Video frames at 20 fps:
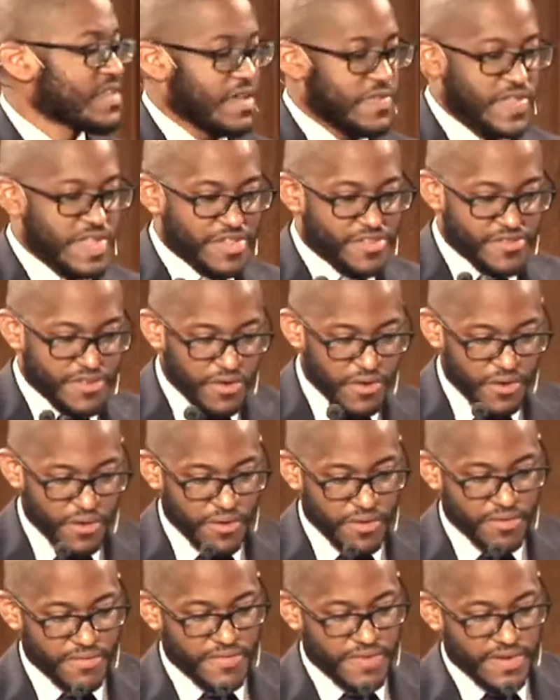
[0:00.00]
than
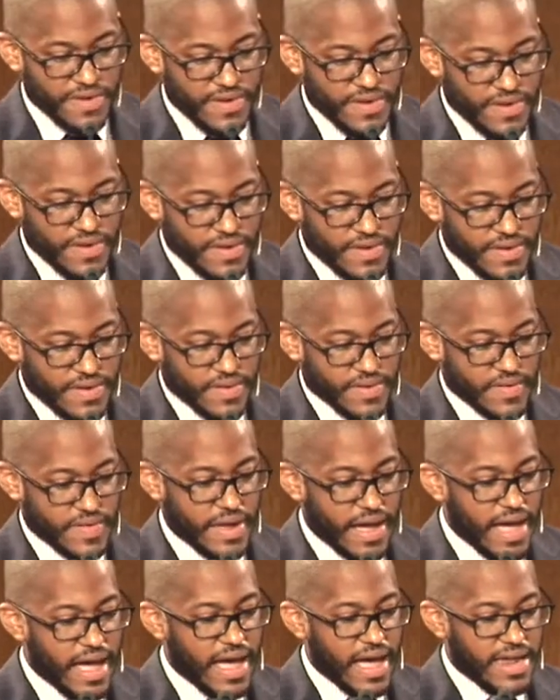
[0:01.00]
serve
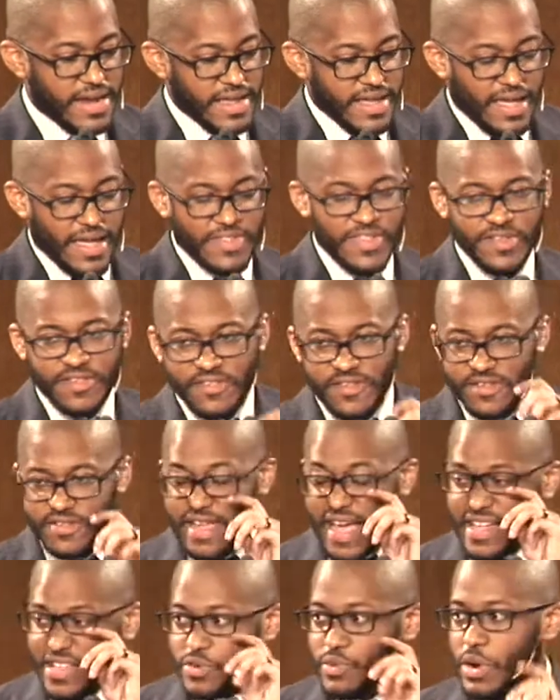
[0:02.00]
God. And this is
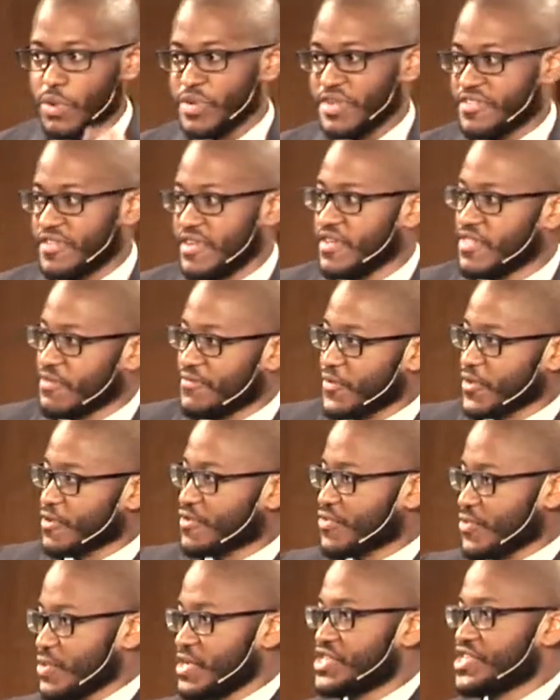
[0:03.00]
exactly what we see in the
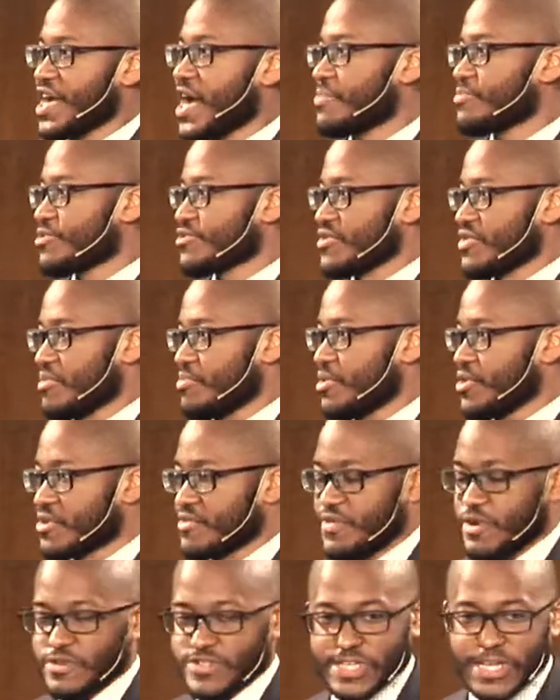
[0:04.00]
first 3 chapters of the book
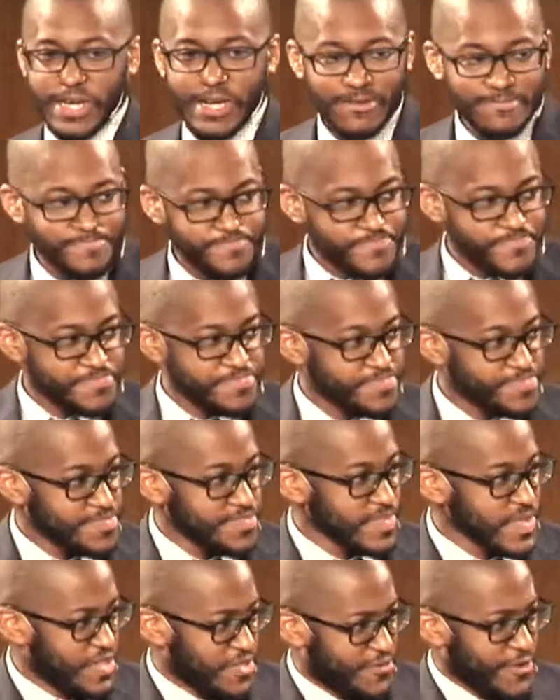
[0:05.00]
of Hosea.
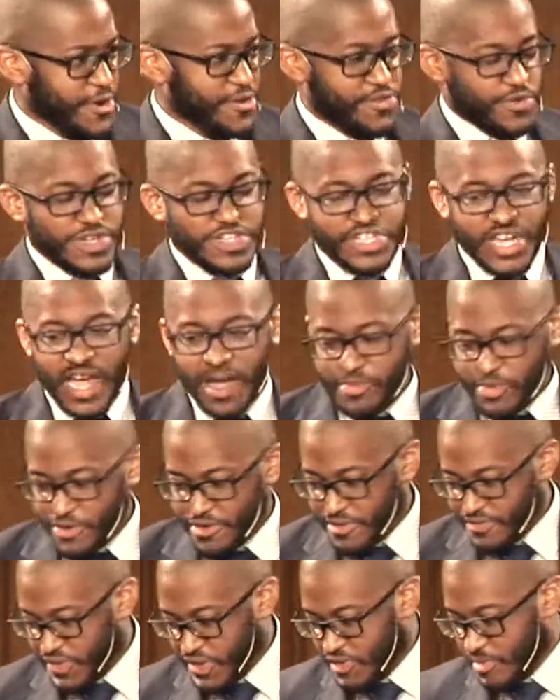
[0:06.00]
In the first 3
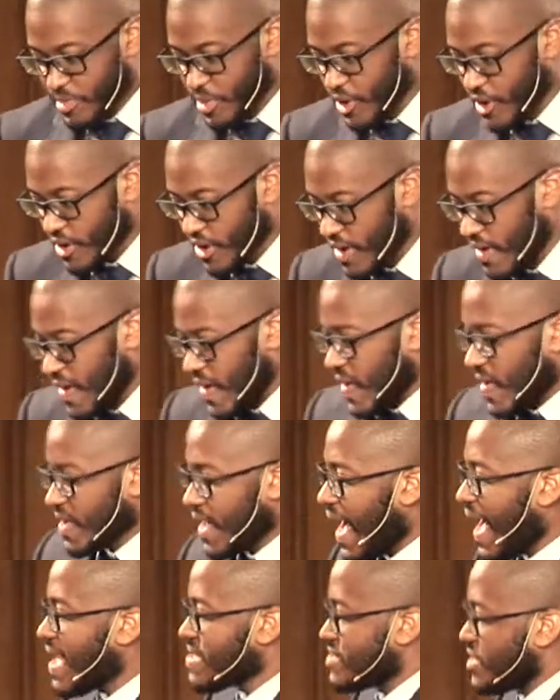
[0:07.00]
chapters of this book,
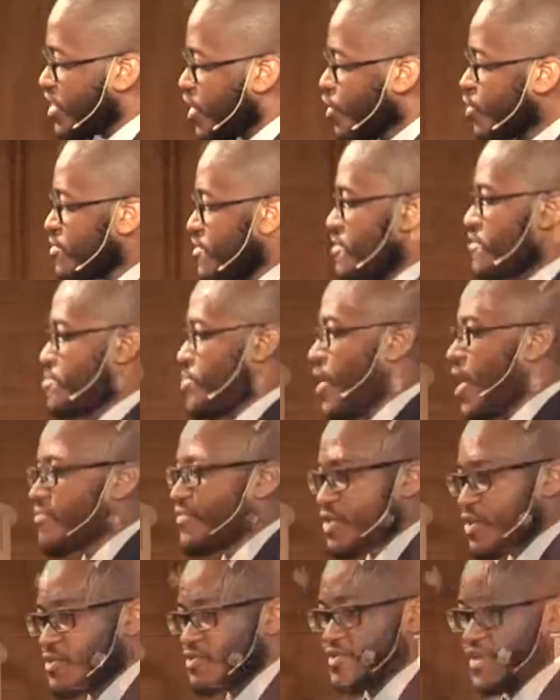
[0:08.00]
God tells his
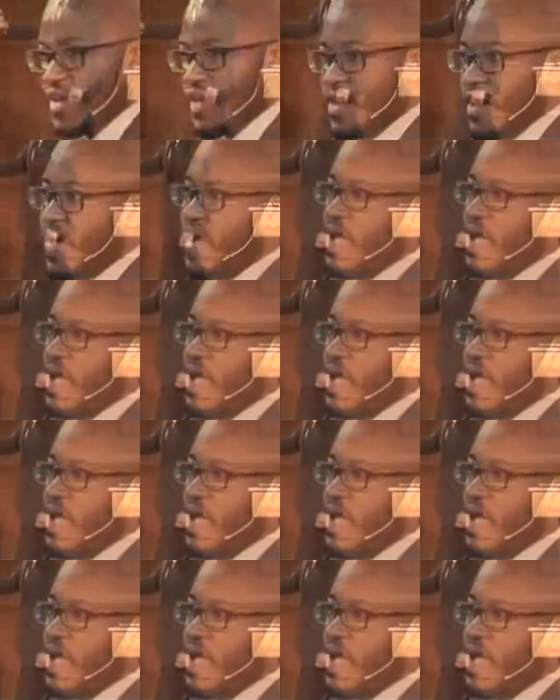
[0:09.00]
prophet Hosea,